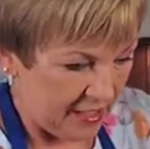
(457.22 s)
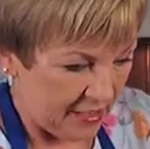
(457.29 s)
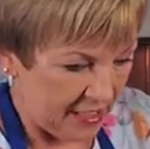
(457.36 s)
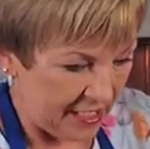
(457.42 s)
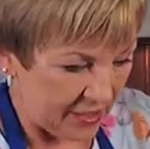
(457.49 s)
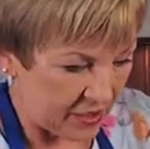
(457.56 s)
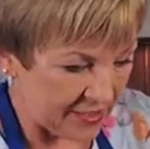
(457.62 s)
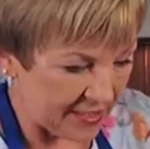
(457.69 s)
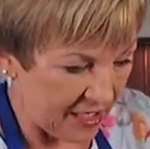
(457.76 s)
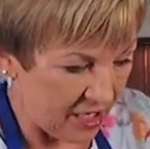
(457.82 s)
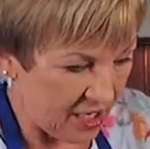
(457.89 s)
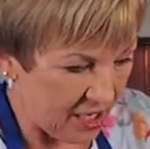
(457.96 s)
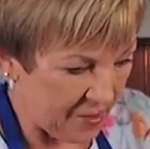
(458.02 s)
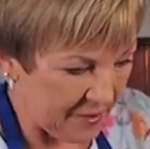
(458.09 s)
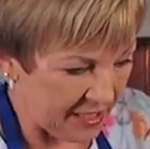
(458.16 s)
Yeah, because,
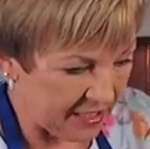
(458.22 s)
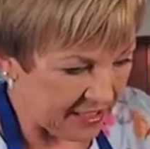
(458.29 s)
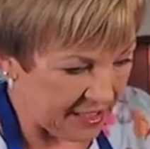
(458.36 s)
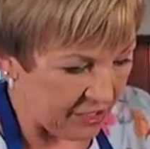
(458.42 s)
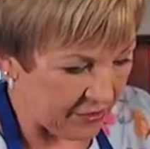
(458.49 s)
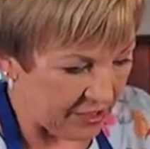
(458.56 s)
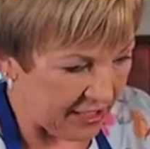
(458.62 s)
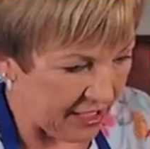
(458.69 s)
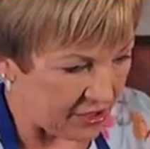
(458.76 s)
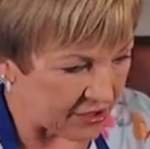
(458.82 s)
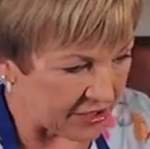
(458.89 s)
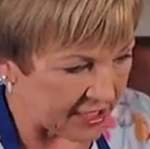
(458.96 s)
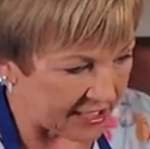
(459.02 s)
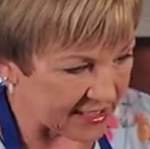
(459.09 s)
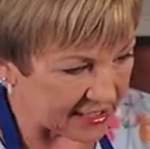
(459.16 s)
I mean, you know, in the
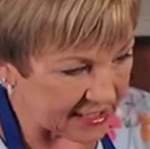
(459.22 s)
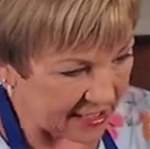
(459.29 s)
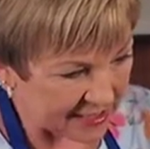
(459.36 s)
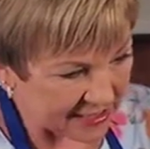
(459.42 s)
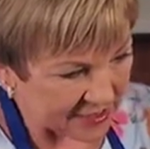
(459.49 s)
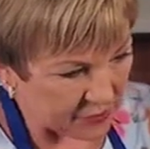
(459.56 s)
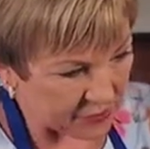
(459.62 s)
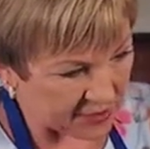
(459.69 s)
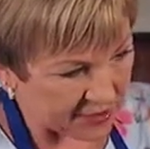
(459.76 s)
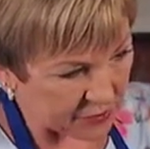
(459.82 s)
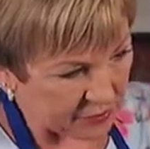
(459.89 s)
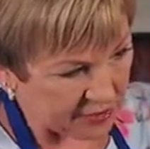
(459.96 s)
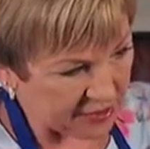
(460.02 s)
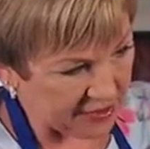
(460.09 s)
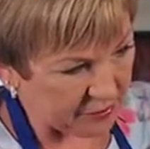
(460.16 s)
olden days, custard was a
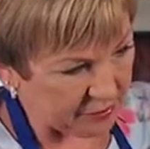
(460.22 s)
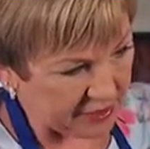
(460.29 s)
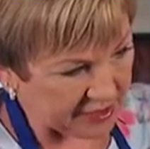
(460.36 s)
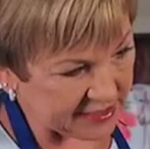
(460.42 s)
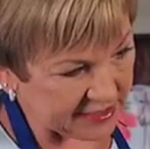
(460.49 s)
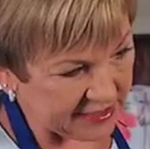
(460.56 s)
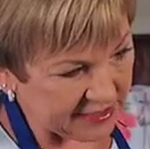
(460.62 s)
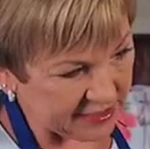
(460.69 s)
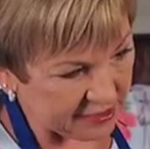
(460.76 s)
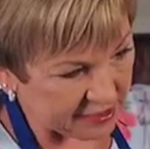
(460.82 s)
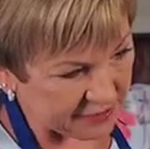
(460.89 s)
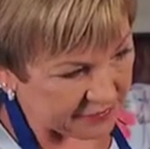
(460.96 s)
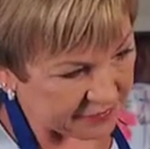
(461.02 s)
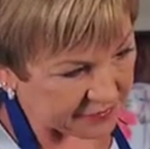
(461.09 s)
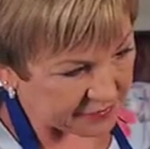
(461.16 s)
really big
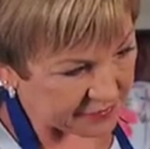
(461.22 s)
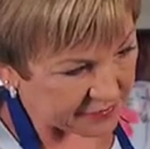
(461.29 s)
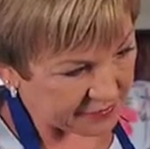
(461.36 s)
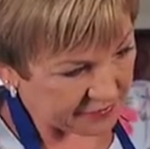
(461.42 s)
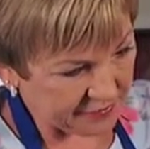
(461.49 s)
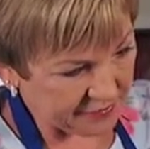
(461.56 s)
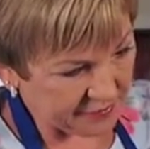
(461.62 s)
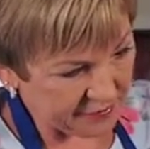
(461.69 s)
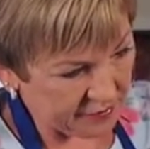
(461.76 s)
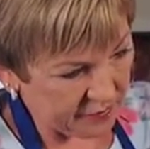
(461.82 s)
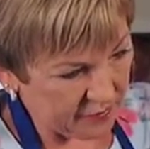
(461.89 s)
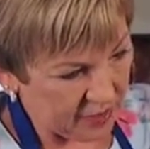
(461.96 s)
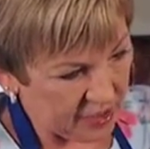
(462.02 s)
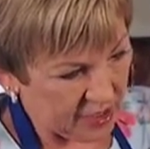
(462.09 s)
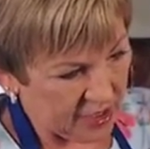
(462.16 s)
deal.
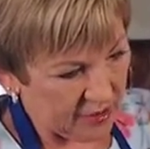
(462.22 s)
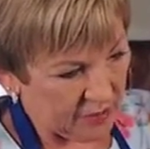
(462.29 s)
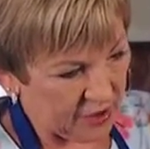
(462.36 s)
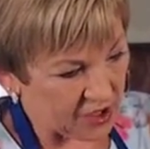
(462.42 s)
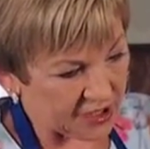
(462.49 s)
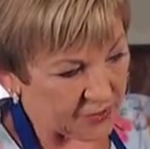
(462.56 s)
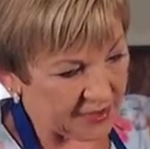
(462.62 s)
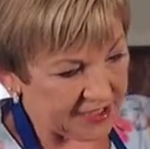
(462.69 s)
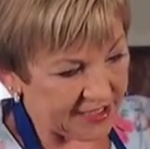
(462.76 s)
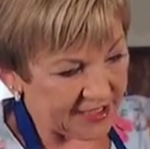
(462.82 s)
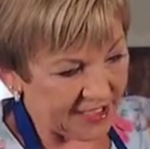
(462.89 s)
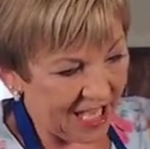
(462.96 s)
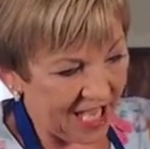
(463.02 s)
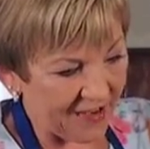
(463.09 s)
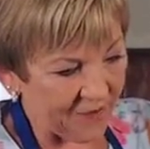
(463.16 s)
Because we
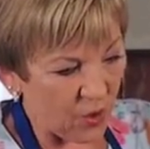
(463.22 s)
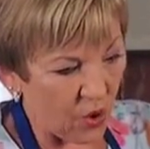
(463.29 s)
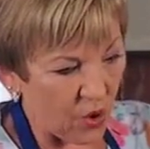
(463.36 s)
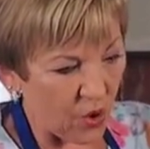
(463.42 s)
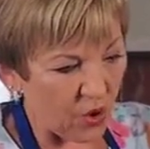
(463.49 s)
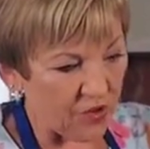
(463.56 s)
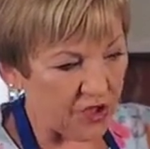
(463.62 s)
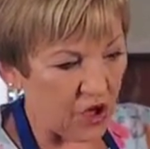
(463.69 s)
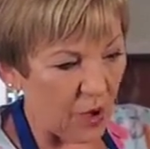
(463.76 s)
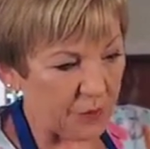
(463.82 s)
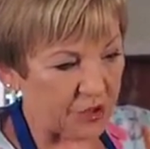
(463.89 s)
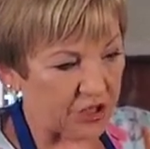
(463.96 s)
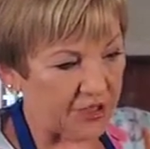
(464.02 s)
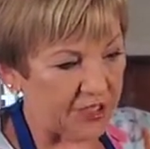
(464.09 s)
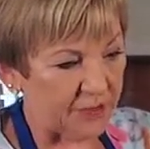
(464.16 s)
didn't have all the
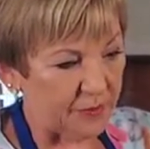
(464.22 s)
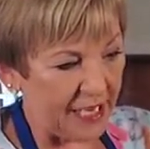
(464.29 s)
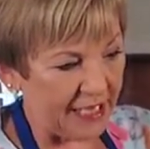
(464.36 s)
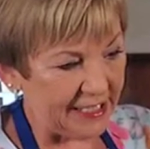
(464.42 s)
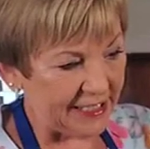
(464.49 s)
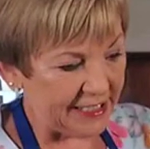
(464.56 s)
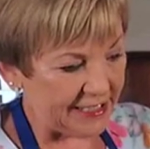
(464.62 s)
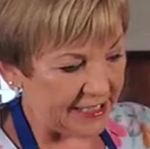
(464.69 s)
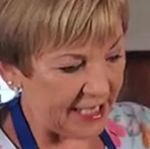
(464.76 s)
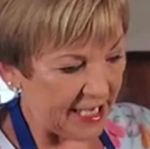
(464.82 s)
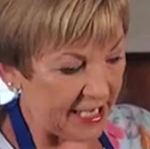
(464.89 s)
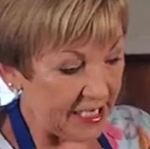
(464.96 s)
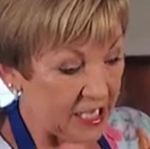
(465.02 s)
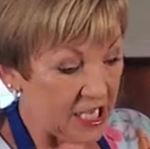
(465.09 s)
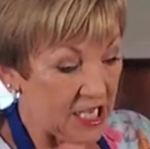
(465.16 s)
options back in the
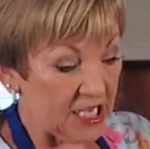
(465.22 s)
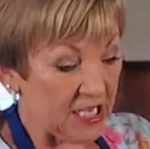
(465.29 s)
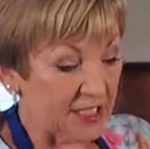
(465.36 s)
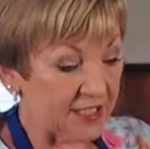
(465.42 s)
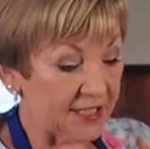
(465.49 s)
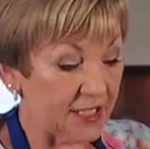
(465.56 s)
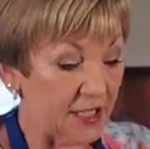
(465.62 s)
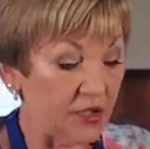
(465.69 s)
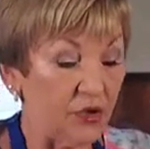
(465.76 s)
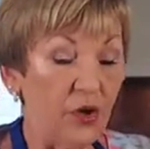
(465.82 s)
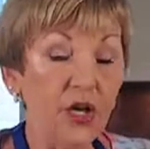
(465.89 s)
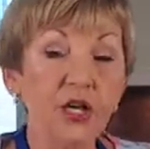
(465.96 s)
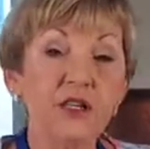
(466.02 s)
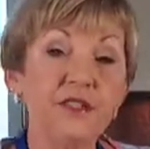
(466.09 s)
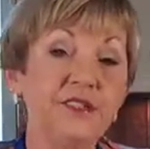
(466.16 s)
day. So,
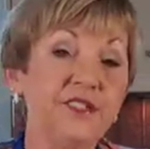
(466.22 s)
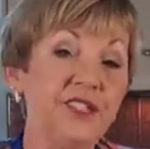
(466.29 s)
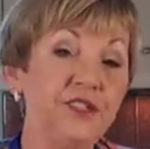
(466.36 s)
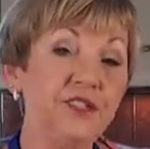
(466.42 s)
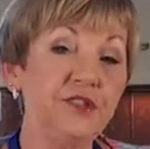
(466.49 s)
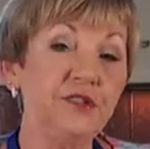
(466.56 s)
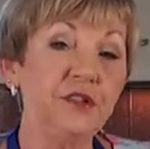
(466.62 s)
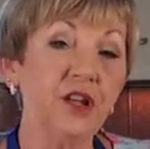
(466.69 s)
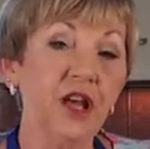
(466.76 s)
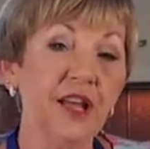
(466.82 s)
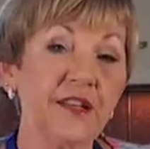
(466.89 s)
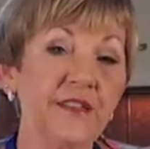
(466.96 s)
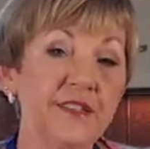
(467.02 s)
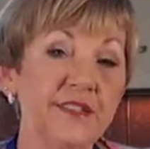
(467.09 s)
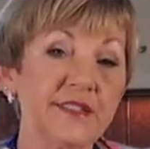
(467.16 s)
did you
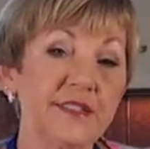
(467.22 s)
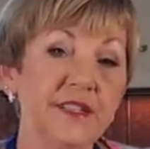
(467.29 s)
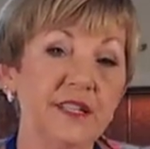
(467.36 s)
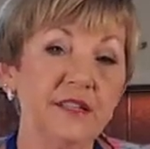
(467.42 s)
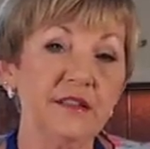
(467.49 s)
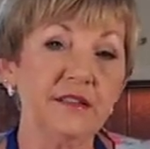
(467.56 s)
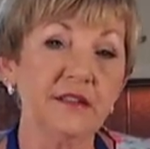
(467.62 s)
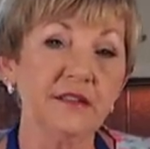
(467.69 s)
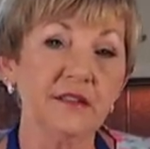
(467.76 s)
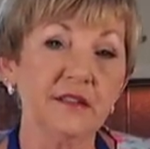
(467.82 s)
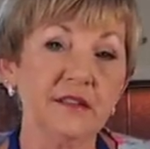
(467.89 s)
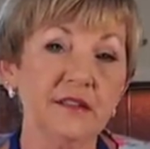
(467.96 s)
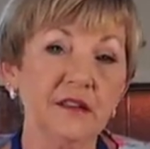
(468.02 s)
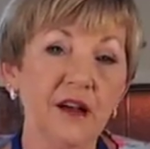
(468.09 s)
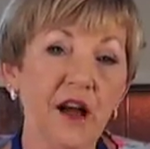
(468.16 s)
like the skin
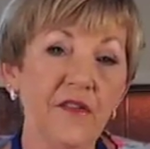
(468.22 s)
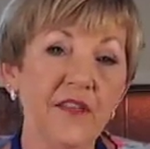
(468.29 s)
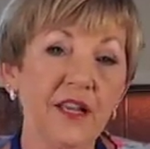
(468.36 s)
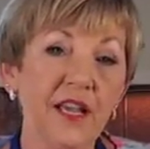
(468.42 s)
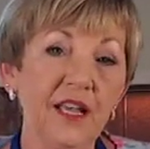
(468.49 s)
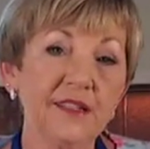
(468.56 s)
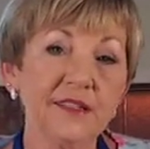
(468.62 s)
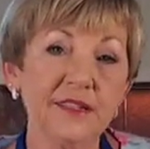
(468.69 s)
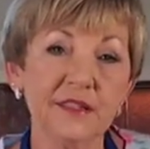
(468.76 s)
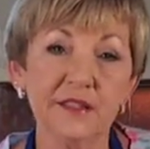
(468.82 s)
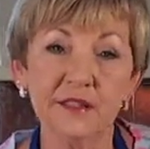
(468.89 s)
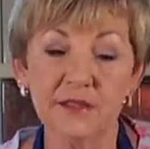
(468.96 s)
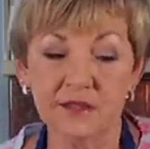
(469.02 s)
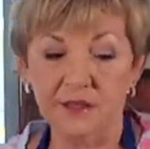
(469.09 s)
of the custard?